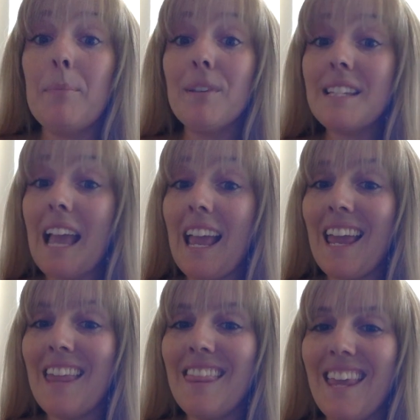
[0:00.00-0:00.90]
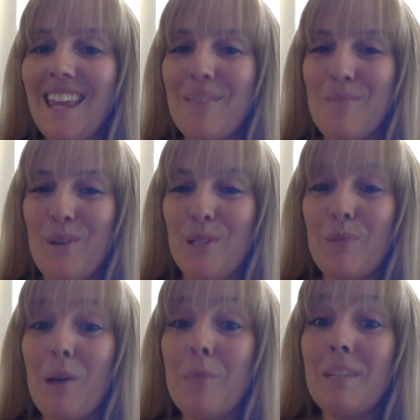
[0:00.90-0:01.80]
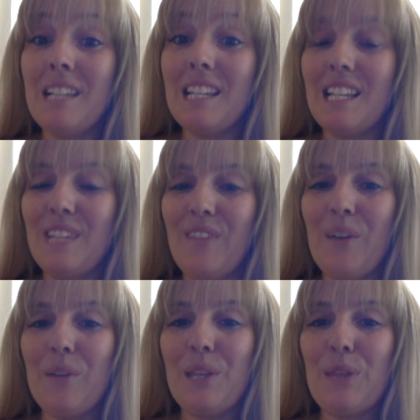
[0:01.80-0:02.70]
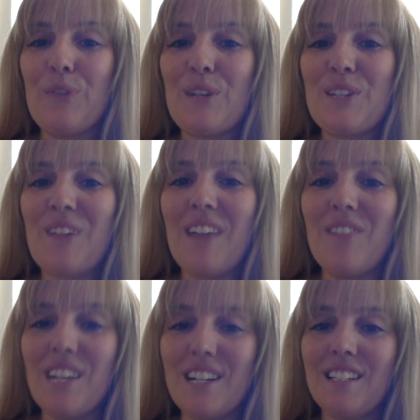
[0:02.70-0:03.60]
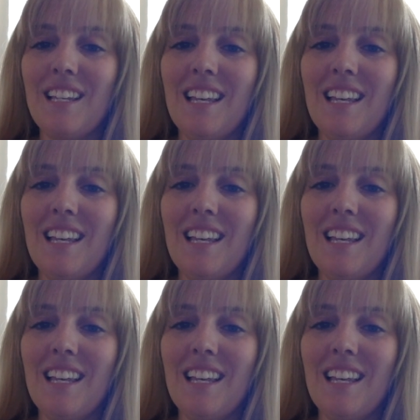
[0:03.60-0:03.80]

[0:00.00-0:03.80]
I'll say that most small businesses fail within the first 5 years.